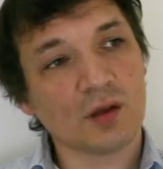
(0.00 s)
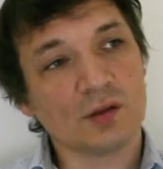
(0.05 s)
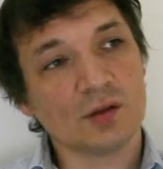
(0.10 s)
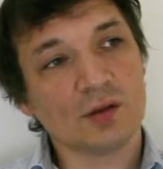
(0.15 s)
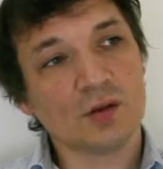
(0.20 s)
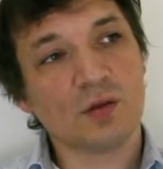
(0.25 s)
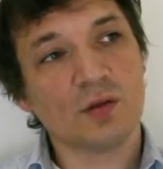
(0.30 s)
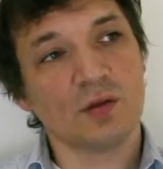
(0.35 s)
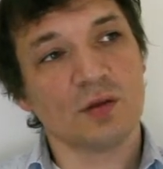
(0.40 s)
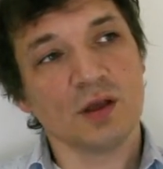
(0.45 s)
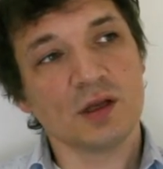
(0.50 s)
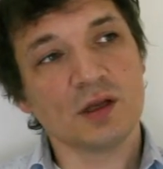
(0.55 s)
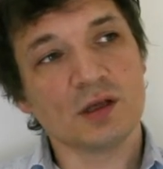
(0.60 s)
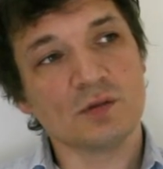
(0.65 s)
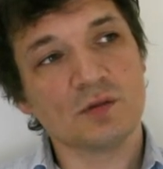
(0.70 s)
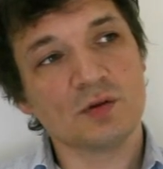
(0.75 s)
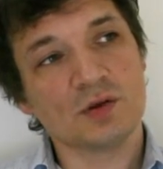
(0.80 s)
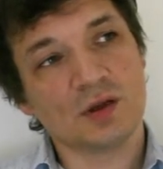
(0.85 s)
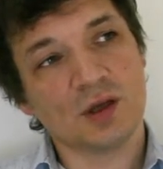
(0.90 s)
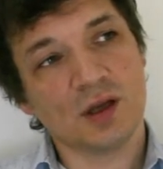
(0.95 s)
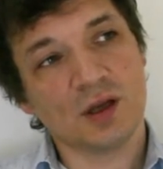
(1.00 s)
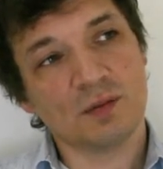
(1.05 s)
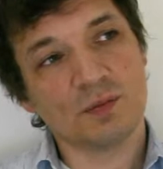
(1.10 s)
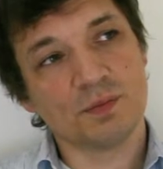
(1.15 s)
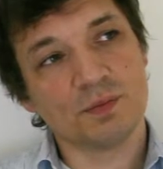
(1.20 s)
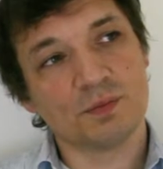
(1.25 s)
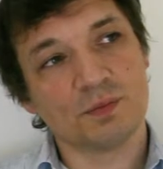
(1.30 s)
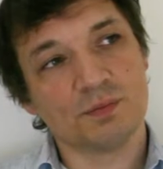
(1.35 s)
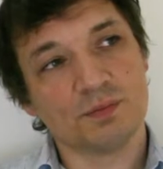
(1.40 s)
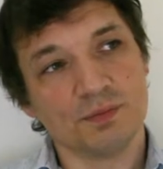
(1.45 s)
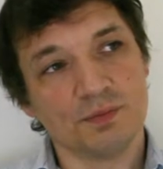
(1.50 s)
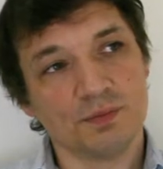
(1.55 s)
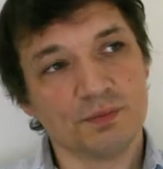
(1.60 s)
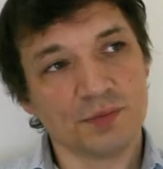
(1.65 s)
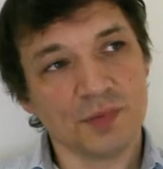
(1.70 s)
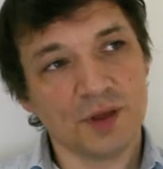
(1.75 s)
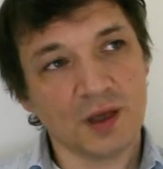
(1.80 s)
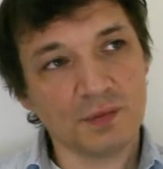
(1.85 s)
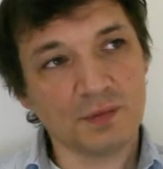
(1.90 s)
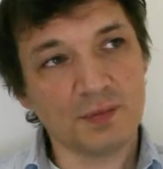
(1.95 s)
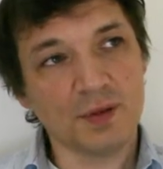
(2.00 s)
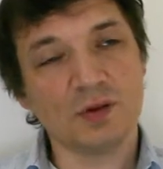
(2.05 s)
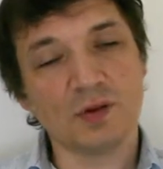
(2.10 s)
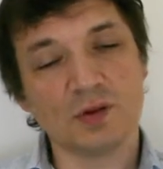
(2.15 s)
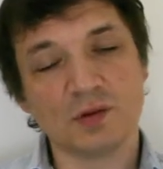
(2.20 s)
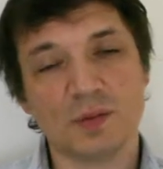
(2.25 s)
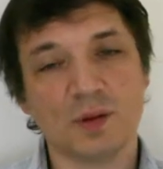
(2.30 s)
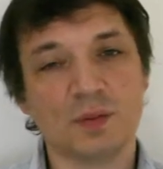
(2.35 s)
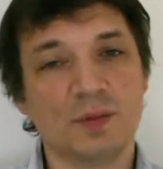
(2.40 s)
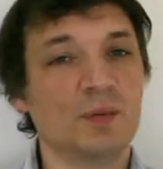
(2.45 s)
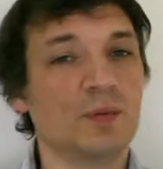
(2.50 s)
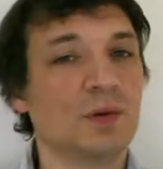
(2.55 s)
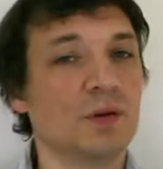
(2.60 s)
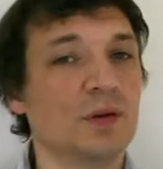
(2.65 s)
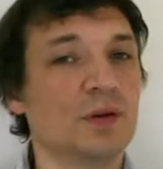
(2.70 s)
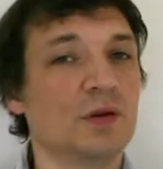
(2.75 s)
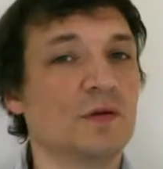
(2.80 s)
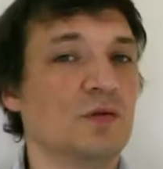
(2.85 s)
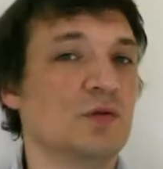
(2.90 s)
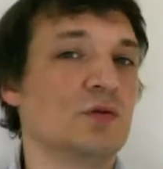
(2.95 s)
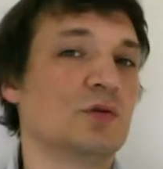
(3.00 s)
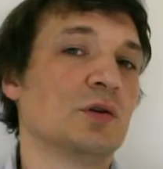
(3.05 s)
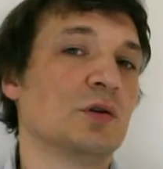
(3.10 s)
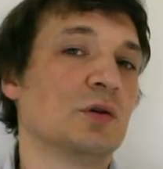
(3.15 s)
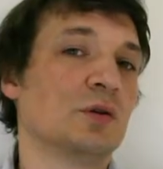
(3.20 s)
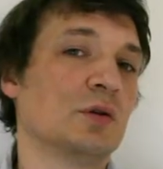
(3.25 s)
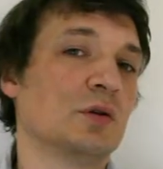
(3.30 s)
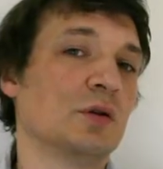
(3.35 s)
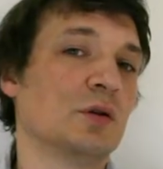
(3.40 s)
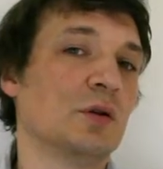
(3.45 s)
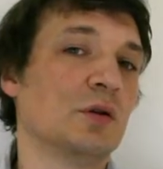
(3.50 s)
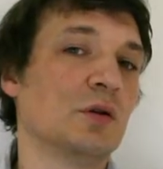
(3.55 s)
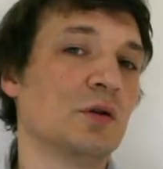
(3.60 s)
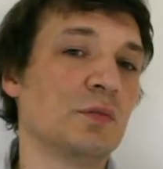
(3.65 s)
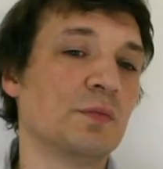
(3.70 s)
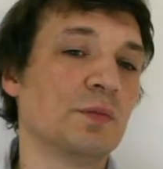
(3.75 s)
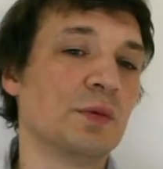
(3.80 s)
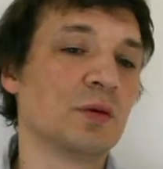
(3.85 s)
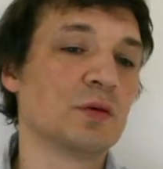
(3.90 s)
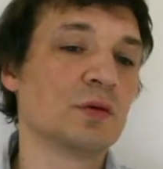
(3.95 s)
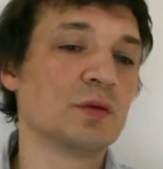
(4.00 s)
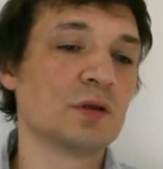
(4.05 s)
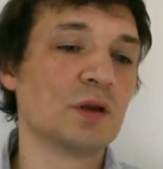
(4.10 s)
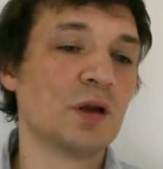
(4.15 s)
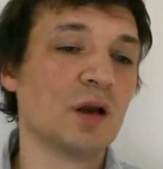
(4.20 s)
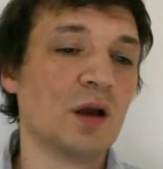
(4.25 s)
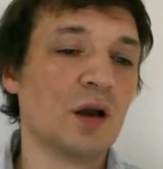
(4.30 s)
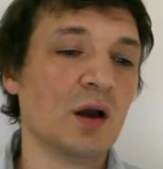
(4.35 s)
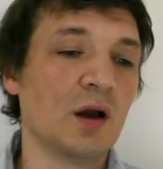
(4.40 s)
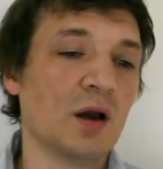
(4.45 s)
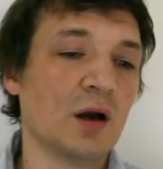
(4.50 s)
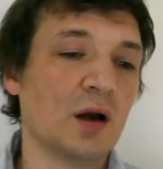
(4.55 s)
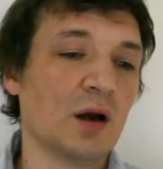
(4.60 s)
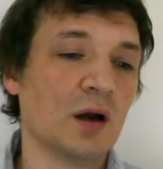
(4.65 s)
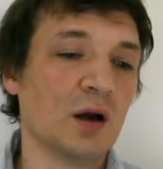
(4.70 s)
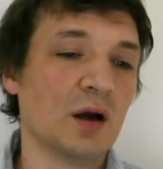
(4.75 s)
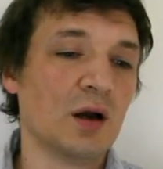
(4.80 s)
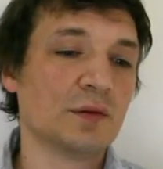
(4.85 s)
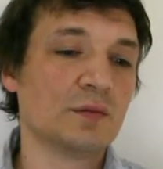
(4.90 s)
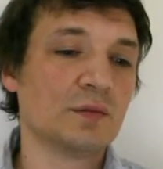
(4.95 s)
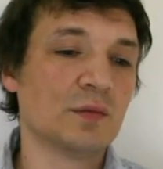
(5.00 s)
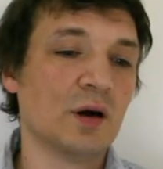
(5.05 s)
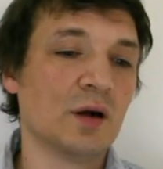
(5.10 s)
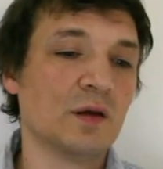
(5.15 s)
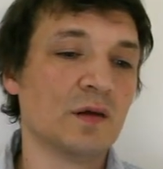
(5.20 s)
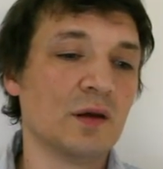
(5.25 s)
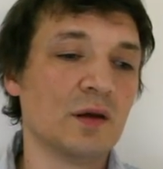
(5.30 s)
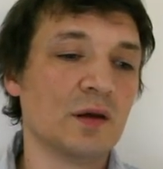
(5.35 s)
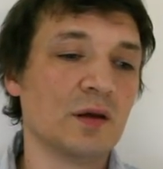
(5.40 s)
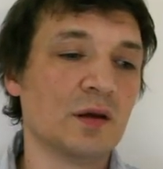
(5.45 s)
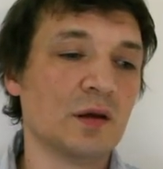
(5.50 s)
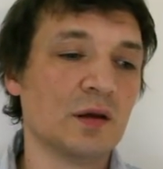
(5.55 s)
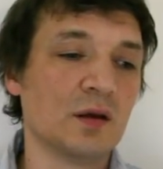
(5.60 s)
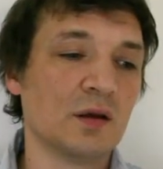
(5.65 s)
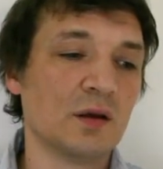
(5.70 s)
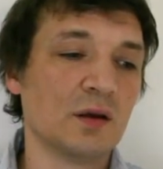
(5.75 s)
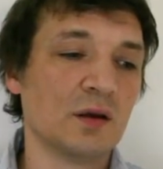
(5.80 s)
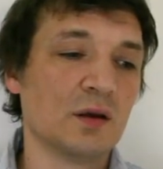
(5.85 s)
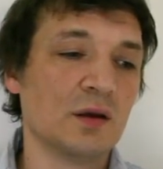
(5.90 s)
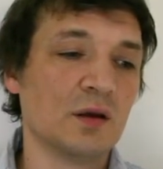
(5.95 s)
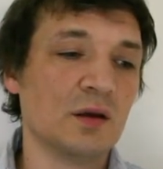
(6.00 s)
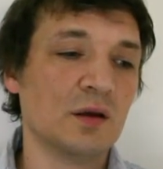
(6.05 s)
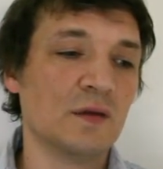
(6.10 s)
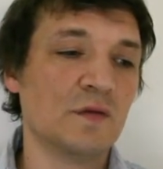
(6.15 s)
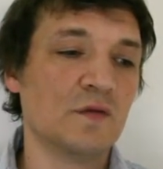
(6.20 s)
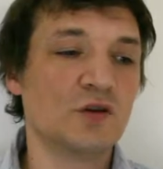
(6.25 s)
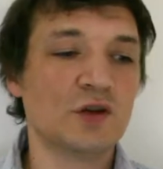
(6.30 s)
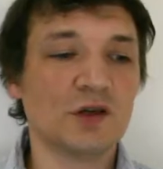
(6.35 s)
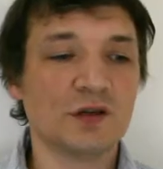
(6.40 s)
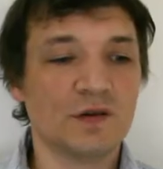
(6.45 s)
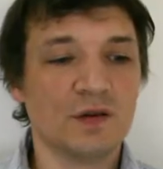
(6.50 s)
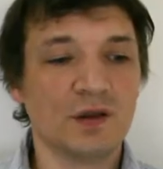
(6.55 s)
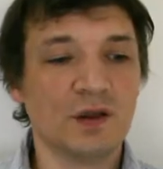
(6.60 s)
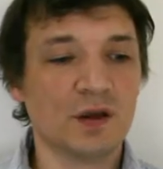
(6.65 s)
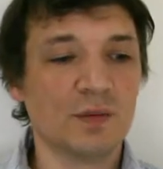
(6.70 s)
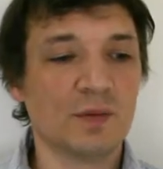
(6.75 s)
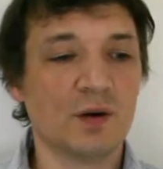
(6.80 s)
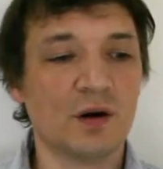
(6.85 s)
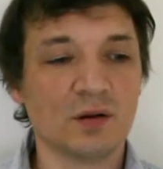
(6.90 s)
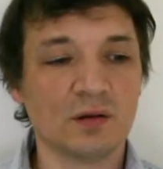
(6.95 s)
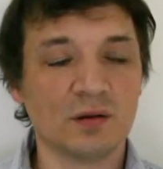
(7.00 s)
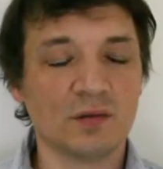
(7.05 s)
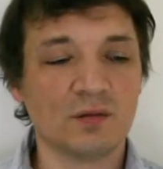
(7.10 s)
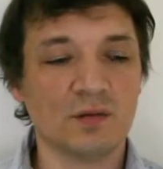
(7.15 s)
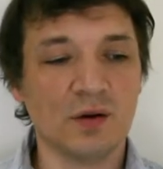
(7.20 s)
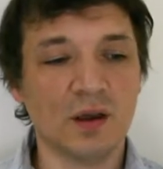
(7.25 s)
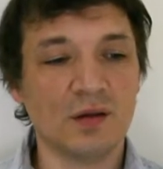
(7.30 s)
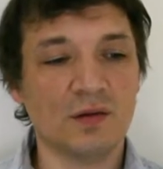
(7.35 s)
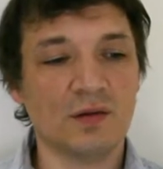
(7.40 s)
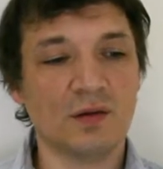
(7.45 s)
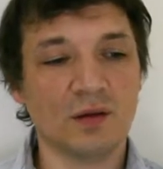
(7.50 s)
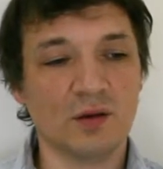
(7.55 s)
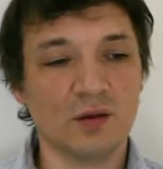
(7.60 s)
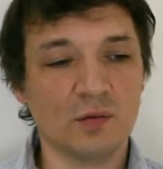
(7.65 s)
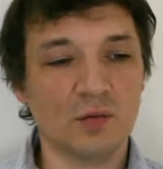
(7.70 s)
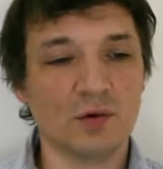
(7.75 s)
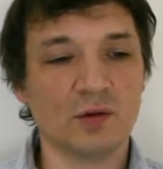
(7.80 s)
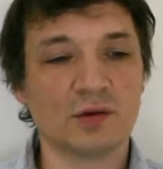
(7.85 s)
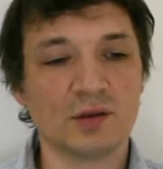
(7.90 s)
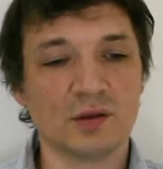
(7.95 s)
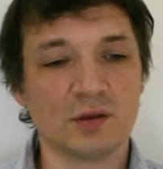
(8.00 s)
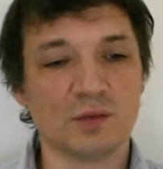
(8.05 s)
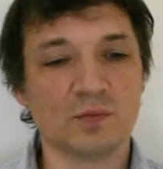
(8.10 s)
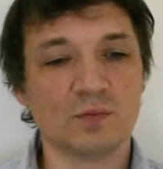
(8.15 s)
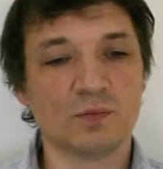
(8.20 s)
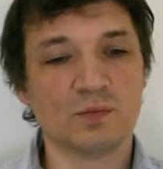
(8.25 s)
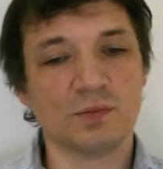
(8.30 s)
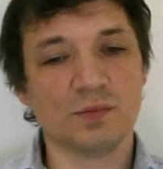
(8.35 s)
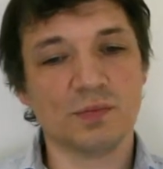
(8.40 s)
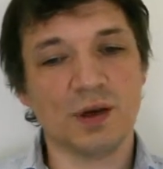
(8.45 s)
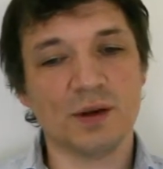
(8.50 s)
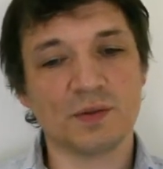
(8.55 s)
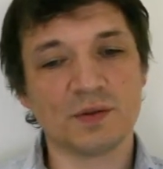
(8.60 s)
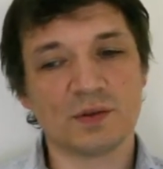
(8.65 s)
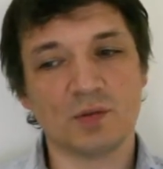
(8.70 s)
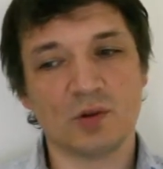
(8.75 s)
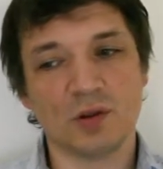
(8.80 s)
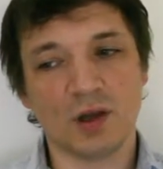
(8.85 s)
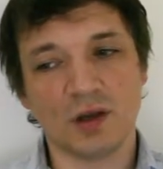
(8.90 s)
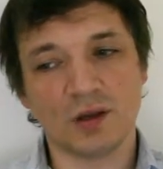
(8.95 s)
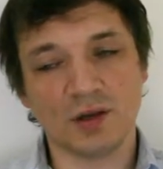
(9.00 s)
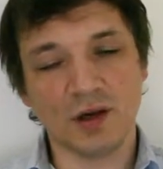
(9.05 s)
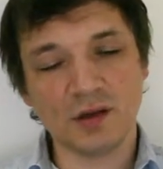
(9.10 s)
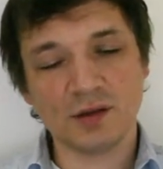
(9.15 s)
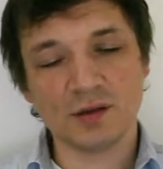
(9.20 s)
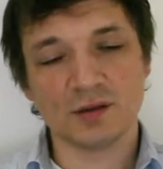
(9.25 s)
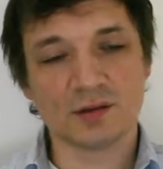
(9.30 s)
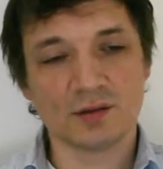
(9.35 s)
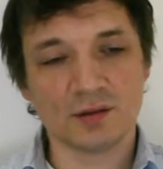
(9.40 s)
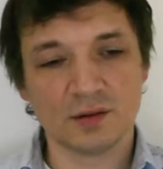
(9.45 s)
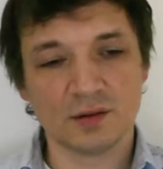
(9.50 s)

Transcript: do things which can be used by people in the future, you know, because I think if you just think about anything you want, it becomes more like an art,